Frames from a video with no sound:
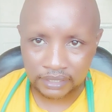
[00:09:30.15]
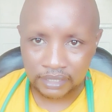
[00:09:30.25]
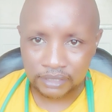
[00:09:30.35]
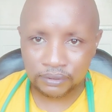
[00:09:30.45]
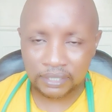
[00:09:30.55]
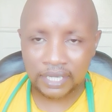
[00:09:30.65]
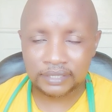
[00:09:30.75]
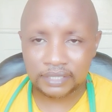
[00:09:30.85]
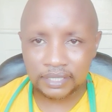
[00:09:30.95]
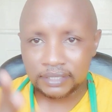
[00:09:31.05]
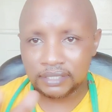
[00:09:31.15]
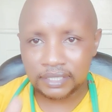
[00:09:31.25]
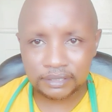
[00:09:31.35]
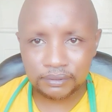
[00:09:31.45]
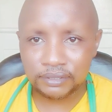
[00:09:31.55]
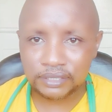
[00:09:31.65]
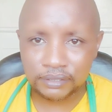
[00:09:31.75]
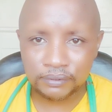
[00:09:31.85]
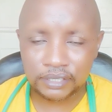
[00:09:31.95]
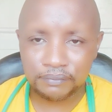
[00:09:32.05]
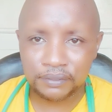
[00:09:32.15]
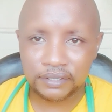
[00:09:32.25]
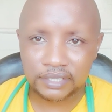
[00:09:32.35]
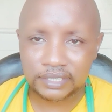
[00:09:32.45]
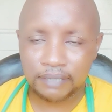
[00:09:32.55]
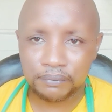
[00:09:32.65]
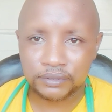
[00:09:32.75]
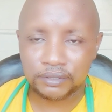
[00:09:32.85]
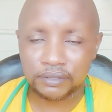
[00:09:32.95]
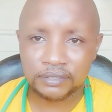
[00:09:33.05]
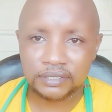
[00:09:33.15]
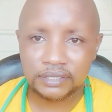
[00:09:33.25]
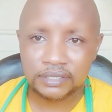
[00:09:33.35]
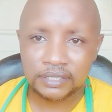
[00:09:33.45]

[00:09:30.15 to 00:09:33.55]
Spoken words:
So guys, let's continue keeping the support on.